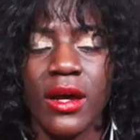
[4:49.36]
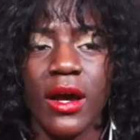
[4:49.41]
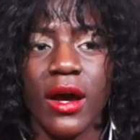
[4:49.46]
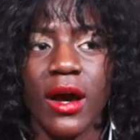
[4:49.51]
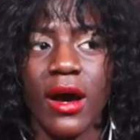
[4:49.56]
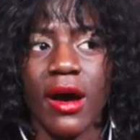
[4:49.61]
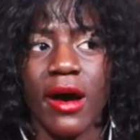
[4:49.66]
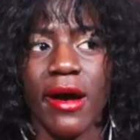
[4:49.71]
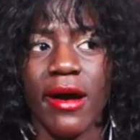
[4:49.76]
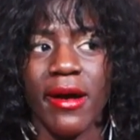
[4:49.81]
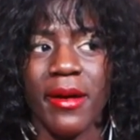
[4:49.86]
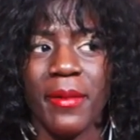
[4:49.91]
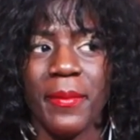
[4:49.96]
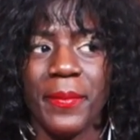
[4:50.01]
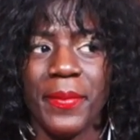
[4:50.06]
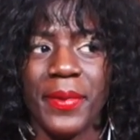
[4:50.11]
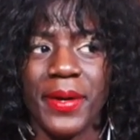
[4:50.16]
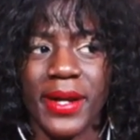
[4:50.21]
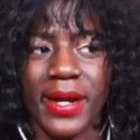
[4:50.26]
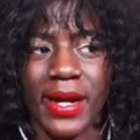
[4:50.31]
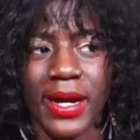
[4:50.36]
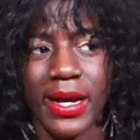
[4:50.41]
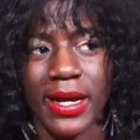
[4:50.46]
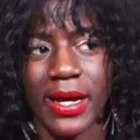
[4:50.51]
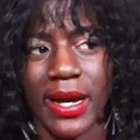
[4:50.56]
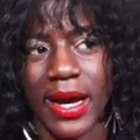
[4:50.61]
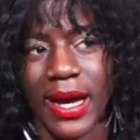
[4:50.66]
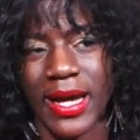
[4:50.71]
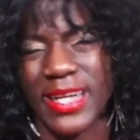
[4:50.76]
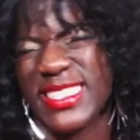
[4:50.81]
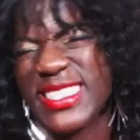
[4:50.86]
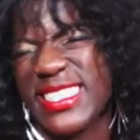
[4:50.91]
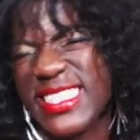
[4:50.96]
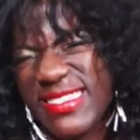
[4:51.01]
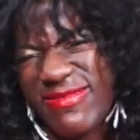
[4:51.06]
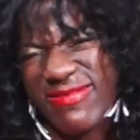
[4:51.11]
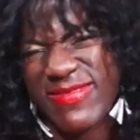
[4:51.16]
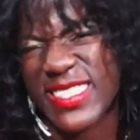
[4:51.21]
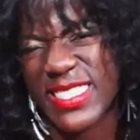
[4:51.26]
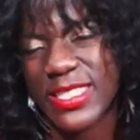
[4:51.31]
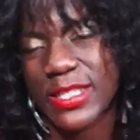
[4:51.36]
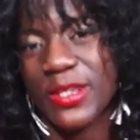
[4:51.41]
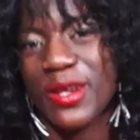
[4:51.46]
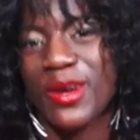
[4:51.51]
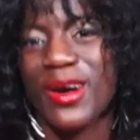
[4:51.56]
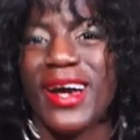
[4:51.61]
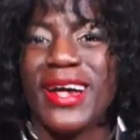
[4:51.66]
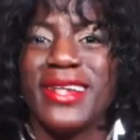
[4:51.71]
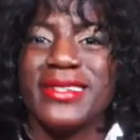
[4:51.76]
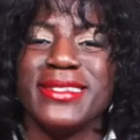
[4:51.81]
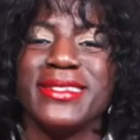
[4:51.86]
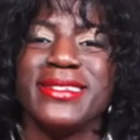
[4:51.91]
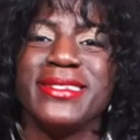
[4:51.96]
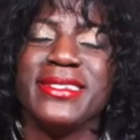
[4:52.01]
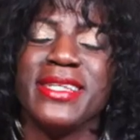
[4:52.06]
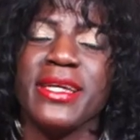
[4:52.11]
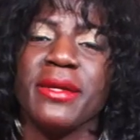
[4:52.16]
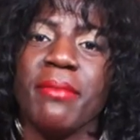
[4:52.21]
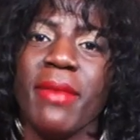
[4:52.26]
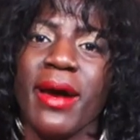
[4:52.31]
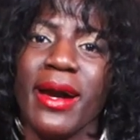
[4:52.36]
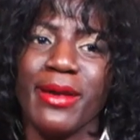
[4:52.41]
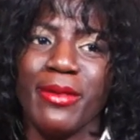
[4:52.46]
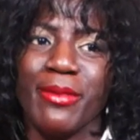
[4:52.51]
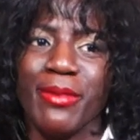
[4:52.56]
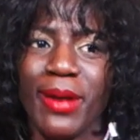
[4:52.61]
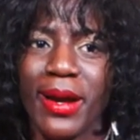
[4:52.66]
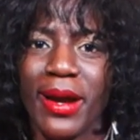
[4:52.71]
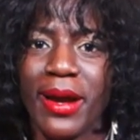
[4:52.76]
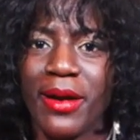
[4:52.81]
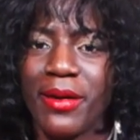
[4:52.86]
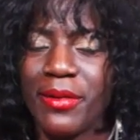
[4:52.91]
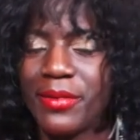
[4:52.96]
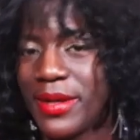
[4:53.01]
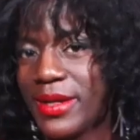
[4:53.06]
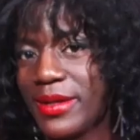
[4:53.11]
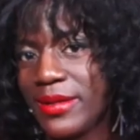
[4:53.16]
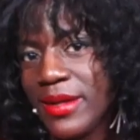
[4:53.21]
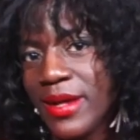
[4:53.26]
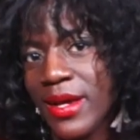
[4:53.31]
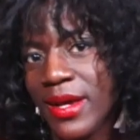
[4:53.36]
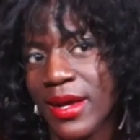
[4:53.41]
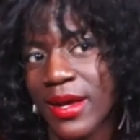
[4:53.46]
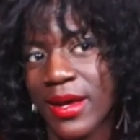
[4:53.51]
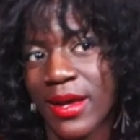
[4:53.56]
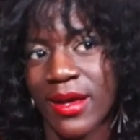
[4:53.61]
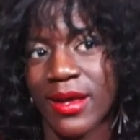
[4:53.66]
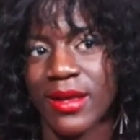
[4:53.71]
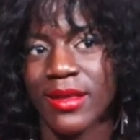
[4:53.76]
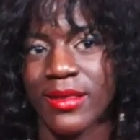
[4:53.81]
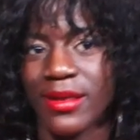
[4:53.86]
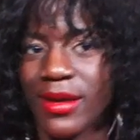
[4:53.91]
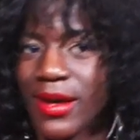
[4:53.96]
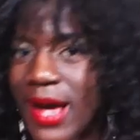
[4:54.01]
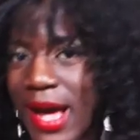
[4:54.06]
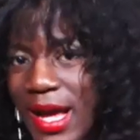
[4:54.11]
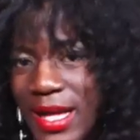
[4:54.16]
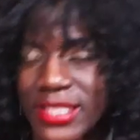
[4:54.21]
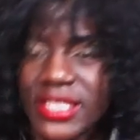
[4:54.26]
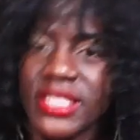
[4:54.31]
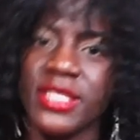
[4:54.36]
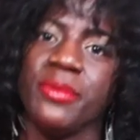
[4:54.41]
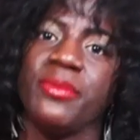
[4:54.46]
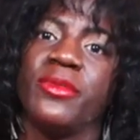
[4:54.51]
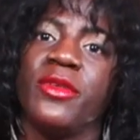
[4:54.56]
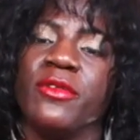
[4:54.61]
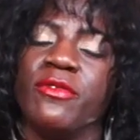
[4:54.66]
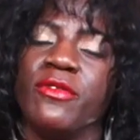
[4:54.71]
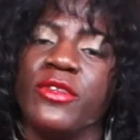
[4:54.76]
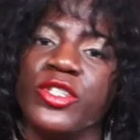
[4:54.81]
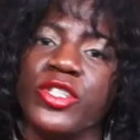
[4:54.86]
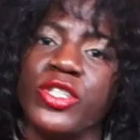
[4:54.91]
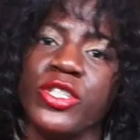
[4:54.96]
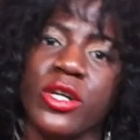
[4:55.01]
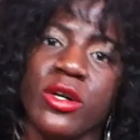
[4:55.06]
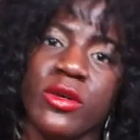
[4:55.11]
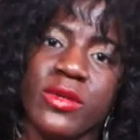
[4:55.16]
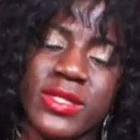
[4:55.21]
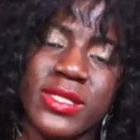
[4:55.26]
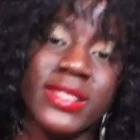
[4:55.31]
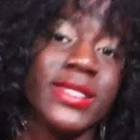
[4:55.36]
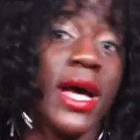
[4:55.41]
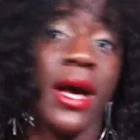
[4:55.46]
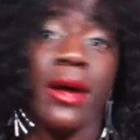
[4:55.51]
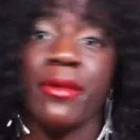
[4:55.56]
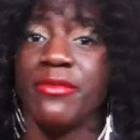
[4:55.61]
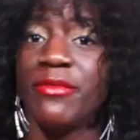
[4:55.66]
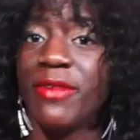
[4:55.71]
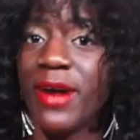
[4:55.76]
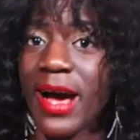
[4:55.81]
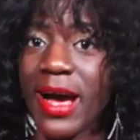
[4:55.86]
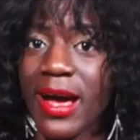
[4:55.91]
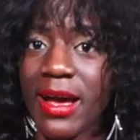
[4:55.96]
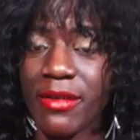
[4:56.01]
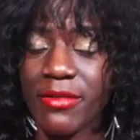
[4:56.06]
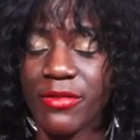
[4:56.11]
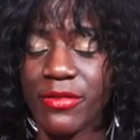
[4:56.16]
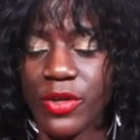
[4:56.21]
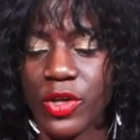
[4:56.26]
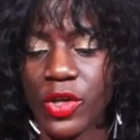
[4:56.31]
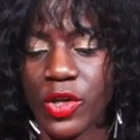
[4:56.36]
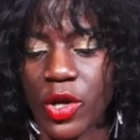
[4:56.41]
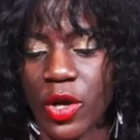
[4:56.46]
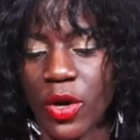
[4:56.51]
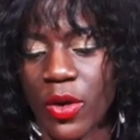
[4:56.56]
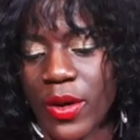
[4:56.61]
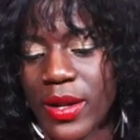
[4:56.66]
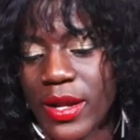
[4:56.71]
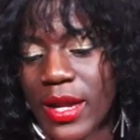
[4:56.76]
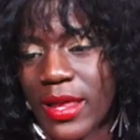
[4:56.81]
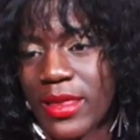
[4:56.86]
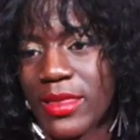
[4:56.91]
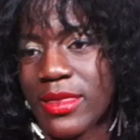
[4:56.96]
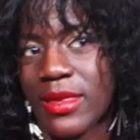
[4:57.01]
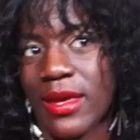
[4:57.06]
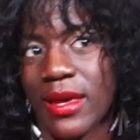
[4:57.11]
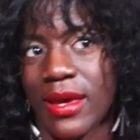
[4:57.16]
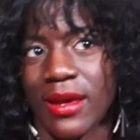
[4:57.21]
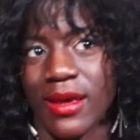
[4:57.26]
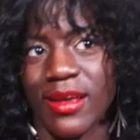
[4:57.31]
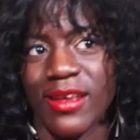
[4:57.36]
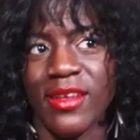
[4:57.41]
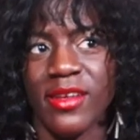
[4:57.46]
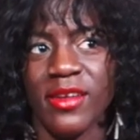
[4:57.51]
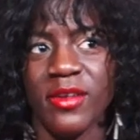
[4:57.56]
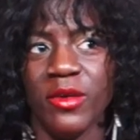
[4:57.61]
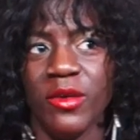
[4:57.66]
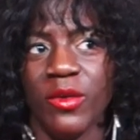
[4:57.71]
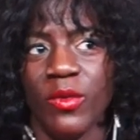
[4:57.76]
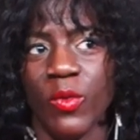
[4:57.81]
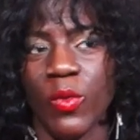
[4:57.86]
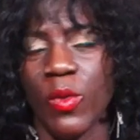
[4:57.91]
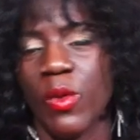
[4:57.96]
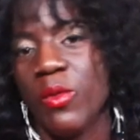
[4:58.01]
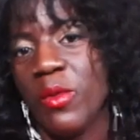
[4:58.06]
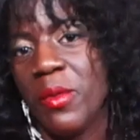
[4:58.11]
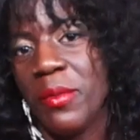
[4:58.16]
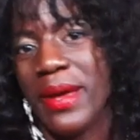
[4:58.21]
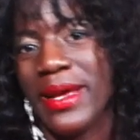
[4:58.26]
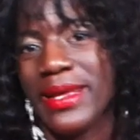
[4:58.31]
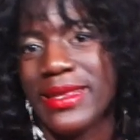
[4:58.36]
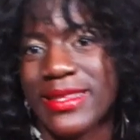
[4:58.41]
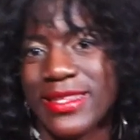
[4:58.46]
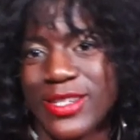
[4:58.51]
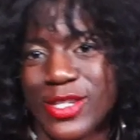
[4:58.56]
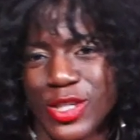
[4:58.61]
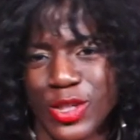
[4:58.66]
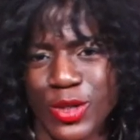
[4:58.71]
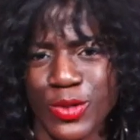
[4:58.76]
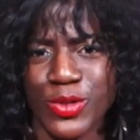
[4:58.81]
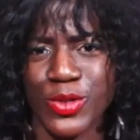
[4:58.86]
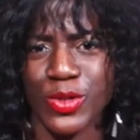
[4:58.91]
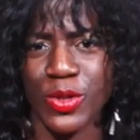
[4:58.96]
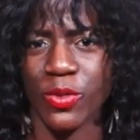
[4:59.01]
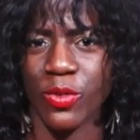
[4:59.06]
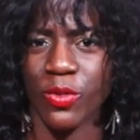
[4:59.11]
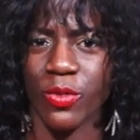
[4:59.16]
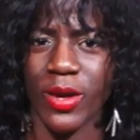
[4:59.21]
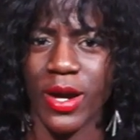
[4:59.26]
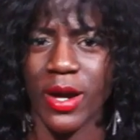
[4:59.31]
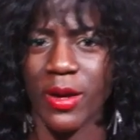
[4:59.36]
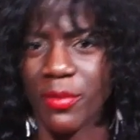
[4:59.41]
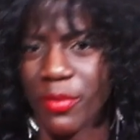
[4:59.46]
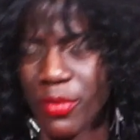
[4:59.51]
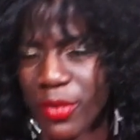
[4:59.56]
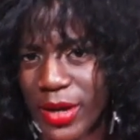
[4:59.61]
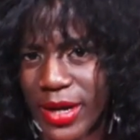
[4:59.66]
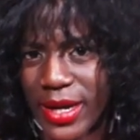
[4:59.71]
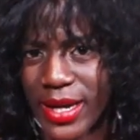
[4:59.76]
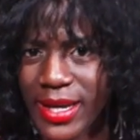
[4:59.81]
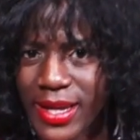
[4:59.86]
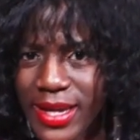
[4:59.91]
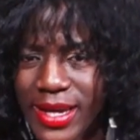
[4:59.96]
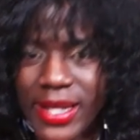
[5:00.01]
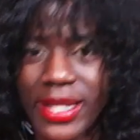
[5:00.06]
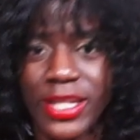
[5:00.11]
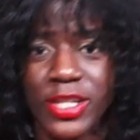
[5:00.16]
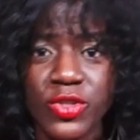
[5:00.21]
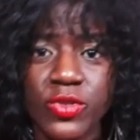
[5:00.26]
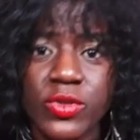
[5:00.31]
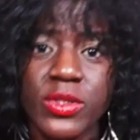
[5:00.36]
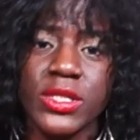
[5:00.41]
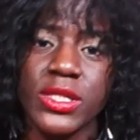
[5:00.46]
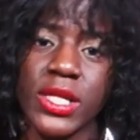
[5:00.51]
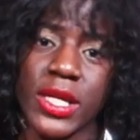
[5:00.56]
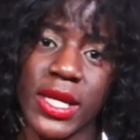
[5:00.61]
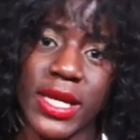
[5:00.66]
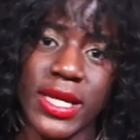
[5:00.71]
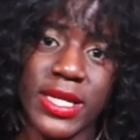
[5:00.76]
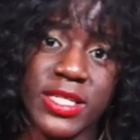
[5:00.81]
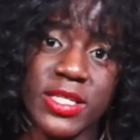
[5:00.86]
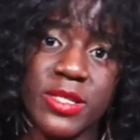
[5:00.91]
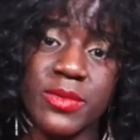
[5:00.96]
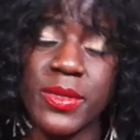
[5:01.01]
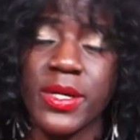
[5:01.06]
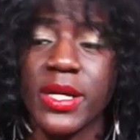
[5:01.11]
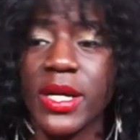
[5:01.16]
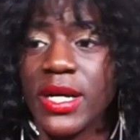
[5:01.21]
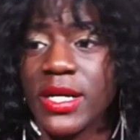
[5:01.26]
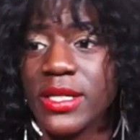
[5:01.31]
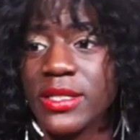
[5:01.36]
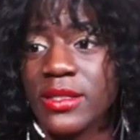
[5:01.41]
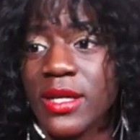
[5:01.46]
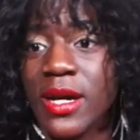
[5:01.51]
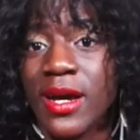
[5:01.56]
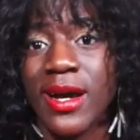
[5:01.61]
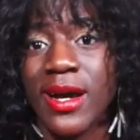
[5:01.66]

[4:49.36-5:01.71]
but I had to stick my ground, and the concept of the show is top 5. And I think what will make this show so groundbreaking and interesting is because